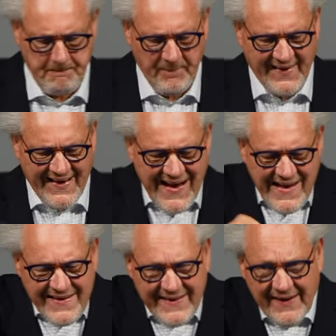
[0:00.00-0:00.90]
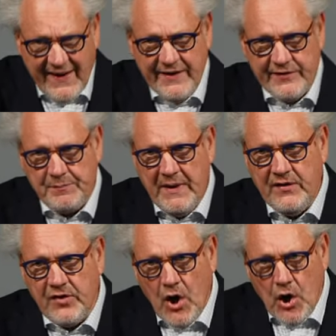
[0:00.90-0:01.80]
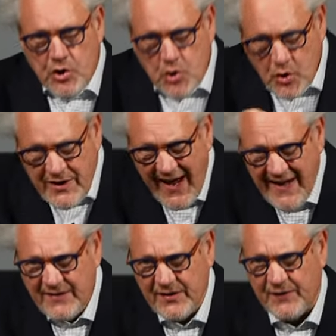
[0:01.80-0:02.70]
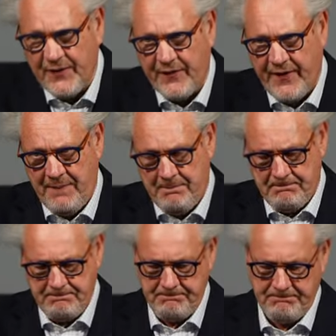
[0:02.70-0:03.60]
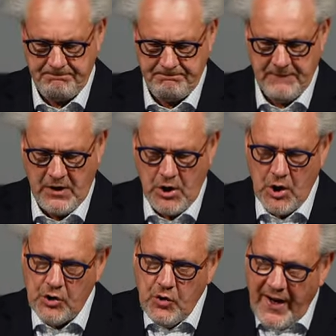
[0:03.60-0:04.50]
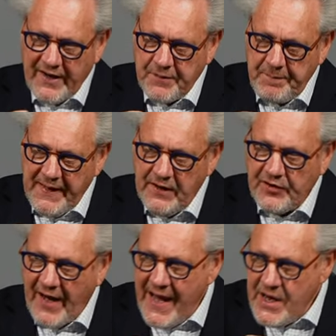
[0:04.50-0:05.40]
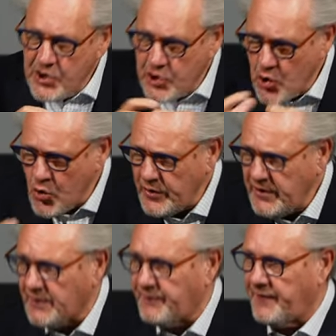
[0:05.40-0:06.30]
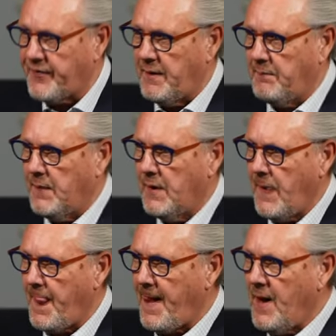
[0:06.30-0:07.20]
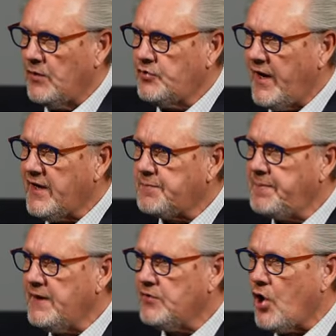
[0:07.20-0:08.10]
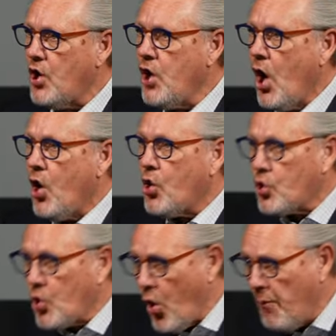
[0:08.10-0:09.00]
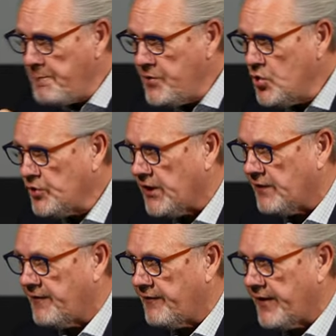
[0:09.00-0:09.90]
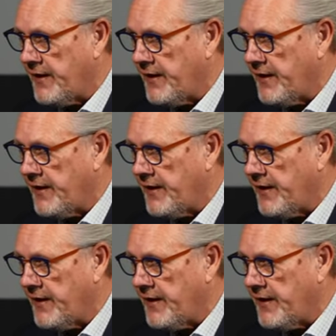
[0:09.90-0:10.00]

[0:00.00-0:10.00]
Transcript: In Christ means united with Him. To experience a union with Him. To experience a communion with Him.